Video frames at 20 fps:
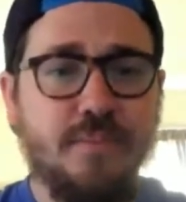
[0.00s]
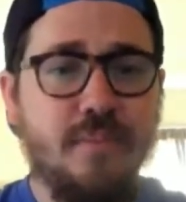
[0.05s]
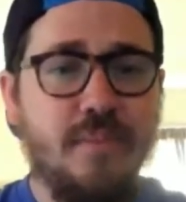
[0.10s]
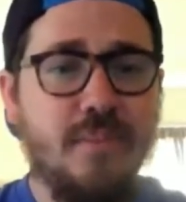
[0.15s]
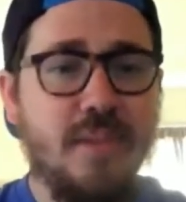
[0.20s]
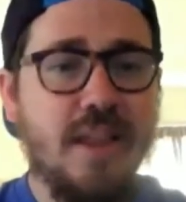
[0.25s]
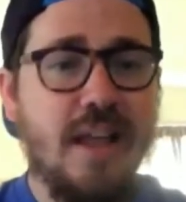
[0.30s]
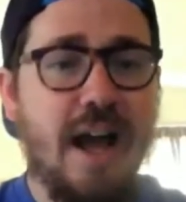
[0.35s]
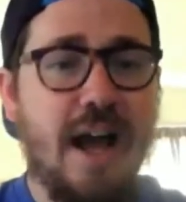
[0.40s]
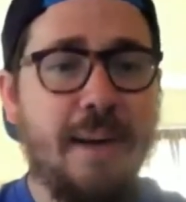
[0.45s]

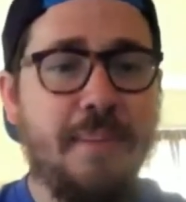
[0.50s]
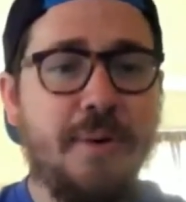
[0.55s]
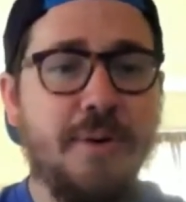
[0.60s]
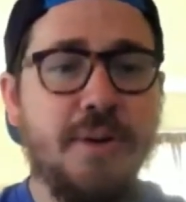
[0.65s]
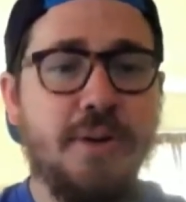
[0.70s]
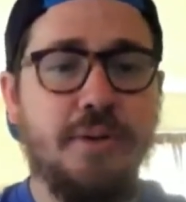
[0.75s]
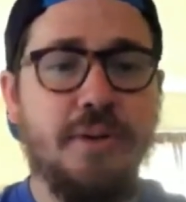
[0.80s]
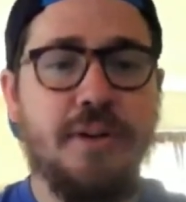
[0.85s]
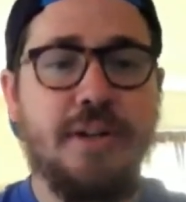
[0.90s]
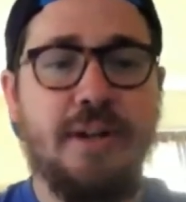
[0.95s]
I'm only
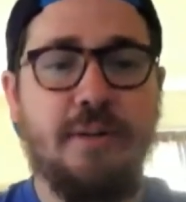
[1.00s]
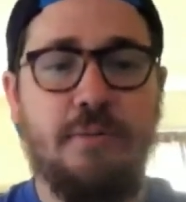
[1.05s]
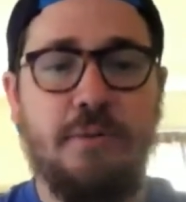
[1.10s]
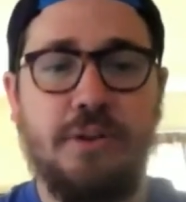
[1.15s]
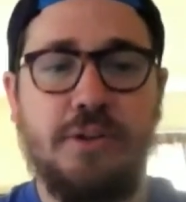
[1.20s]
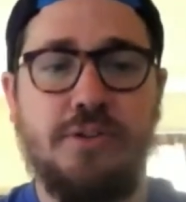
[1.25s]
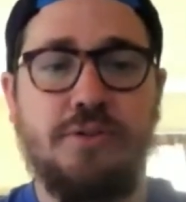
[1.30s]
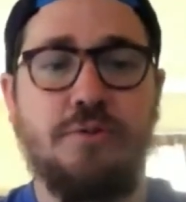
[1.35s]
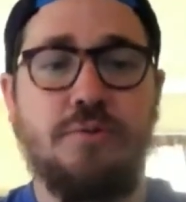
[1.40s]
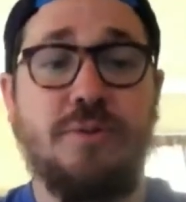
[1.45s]
looking at really
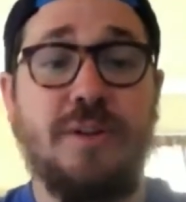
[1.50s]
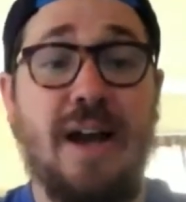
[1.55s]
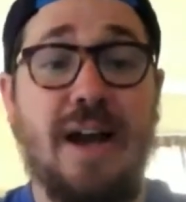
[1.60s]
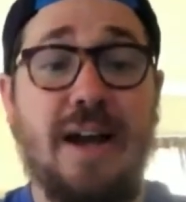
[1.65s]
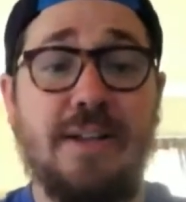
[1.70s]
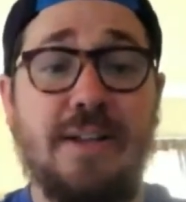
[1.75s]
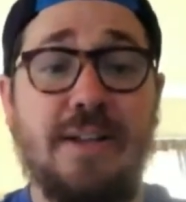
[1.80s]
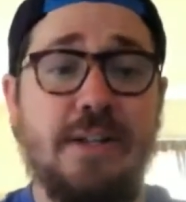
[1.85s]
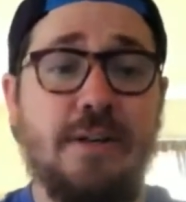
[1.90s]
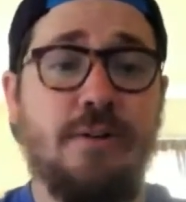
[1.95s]
two
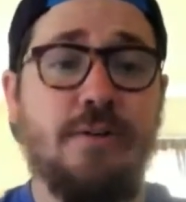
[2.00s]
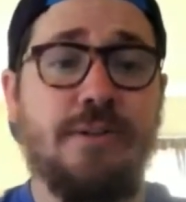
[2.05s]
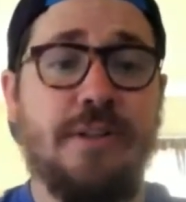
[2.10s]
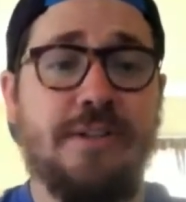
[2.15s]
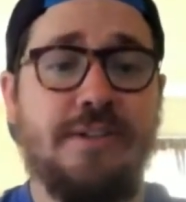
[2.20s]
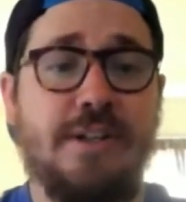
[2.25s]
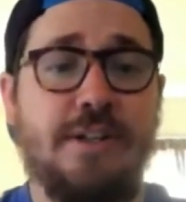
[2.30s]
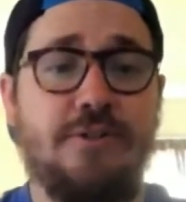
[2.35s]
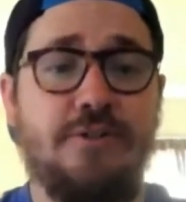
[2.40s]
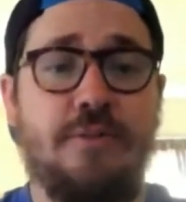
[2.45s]
guys here, and that's
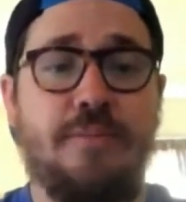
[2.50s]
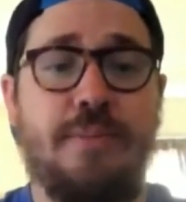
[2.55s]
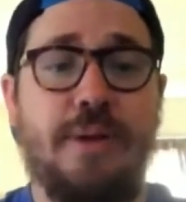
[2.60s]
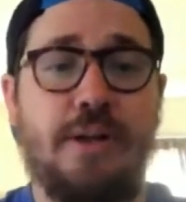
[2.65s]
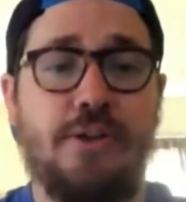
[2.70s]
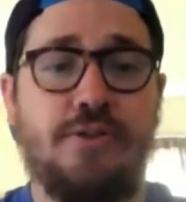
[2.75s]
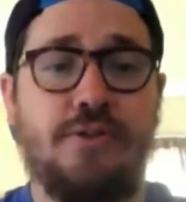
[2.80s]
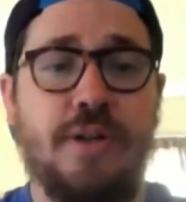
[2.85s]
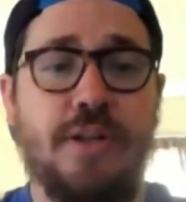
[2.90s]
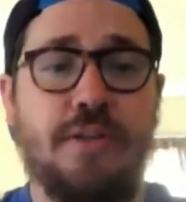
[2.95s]
Adrian
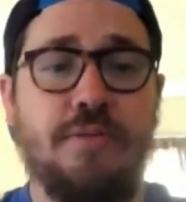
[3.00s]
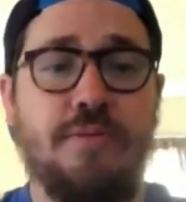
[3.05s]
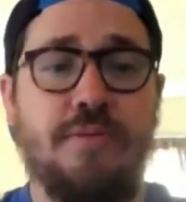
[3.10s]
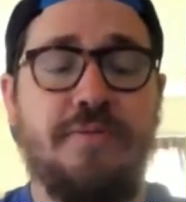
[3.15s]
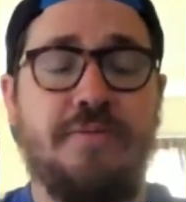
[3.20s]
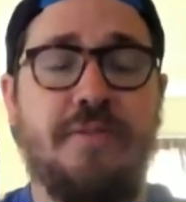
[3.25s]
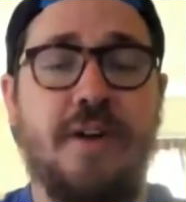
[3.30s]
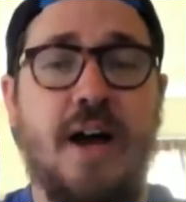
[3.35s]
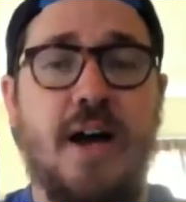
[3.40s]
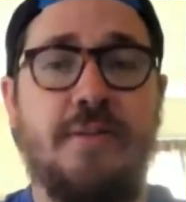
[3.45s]
Beltre, three
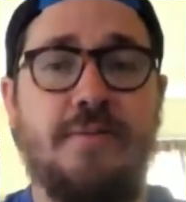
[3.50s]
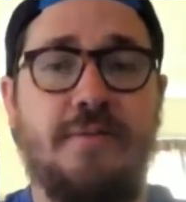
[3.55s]
five.